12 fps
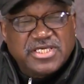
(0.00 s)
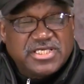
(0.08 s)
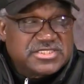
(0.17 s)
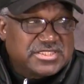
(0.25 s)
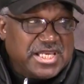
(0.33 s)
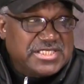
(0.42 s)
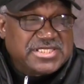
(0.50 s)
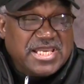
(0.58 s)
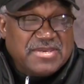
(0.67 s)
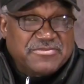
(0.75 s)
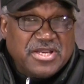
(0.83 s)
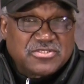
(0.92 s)
It's
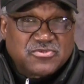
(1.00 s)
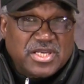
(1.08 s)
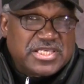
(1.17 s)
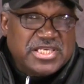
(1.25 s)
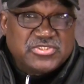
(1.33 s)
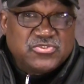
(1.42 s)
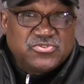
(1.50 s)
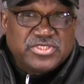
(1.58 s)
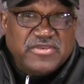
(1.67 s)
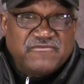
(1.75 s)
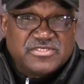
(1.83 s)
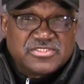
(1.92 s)
nighttime now, so I can't shoot
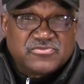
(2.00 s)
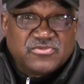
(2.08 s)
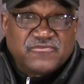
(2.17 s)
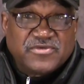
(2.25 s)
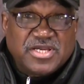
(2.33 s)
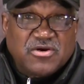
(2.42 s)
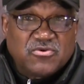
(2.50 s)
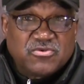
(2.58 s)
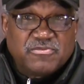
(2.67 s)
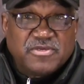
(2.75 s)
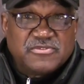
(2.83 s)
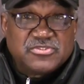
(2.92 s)
day vision with it. I'll
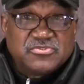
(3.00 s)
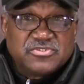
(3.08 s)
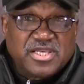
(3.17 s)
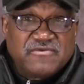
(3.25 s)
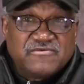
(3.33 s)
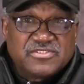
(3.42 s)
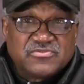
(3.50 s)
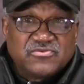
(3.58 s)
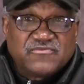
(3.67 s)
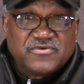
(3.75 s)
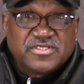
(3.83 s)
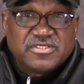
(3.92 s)
only be able to shoot night vision
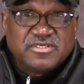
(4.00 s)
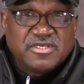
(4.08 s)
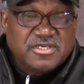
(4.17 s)
with it. And